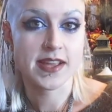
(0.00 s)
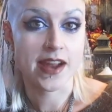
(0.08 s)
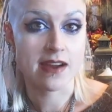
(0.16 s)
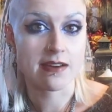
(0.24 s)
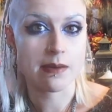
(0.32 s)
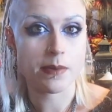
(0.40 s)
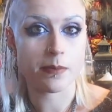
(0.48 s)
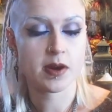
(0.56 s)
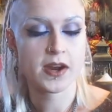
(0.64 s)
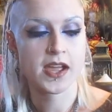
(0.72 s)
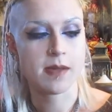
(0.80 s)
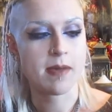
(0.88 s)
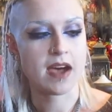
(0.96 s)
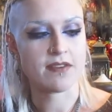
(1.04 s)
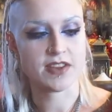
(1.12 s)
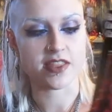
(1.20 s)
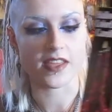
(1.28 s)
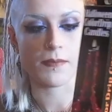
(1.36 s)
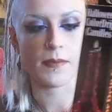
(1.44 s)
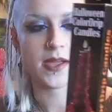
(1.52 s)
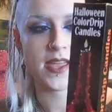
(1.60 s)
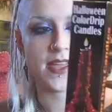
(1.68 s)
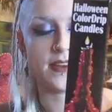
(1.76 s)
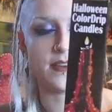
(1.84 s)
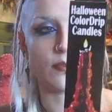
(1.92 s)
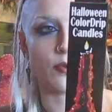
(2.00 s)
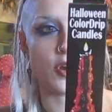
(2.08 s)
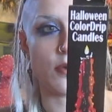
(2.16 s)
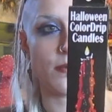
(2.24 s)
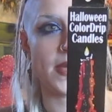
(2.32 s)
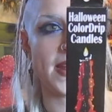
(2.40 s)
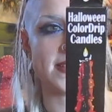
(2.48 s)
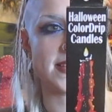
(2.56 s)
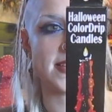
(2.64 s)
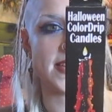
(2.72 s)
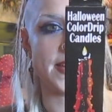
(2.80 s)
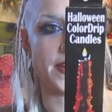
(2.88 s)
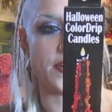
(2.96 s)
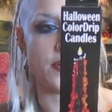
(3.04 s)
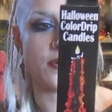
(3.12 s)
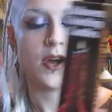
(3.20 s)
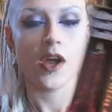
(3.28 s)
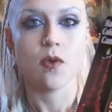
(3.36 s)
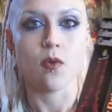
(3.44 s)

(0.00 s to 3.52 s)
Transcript: and I remember him having them in his room and as a kiddo